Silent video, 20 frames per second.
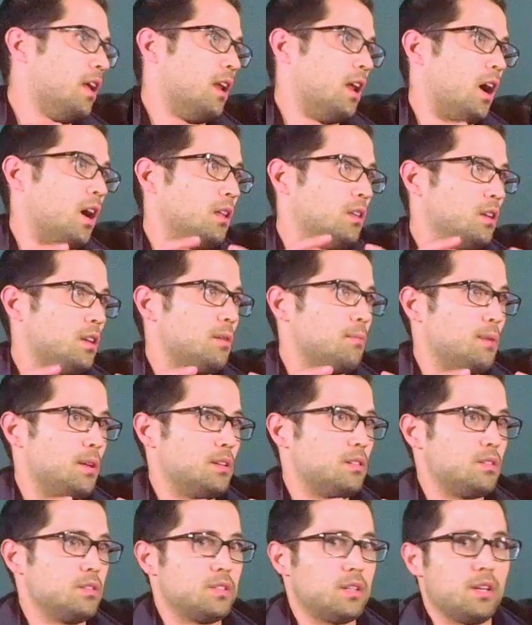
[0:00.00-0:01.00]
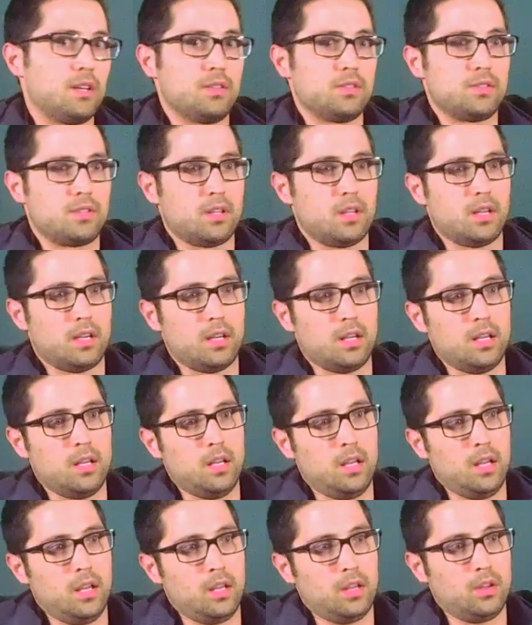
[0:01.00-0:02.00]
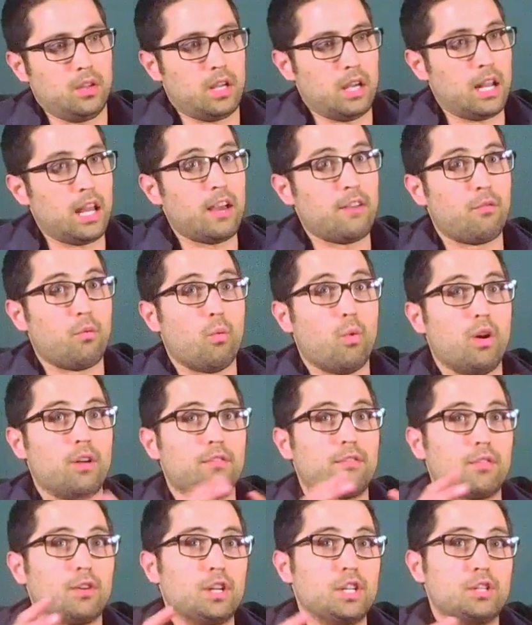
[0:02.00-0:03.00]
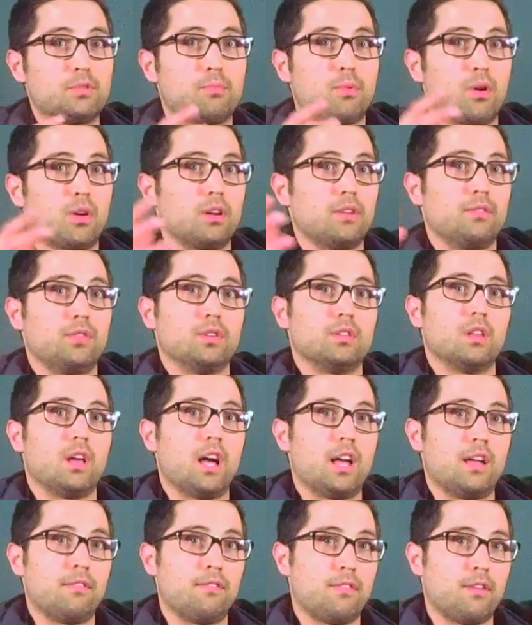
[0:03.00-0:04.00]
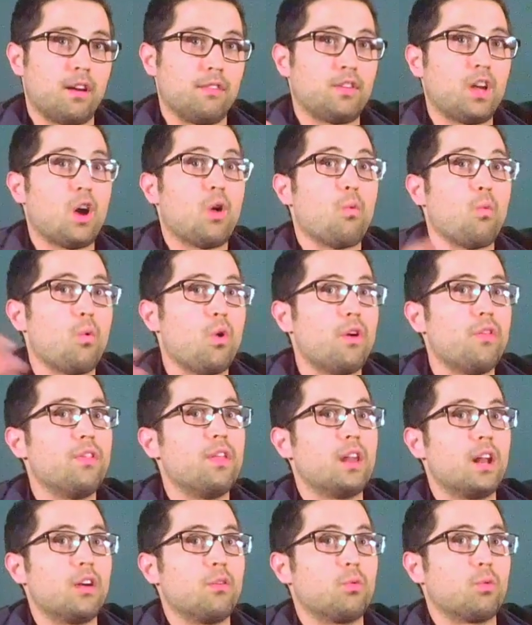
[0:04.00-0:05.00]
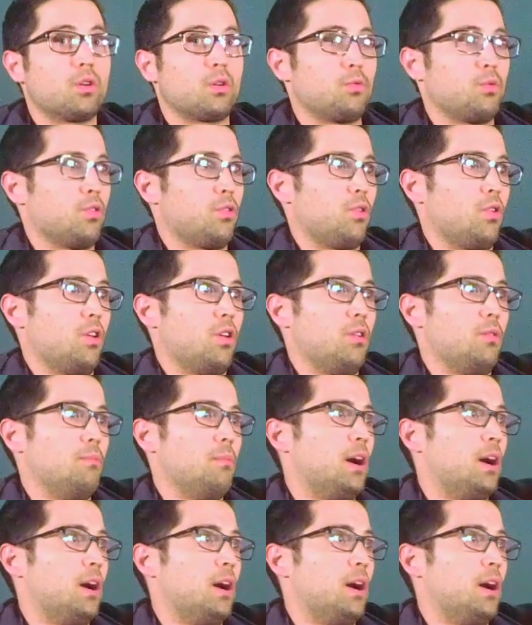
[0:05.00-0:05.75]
And I look at mentors as uh, you got to have one for each part of your life. I've got one that I work with on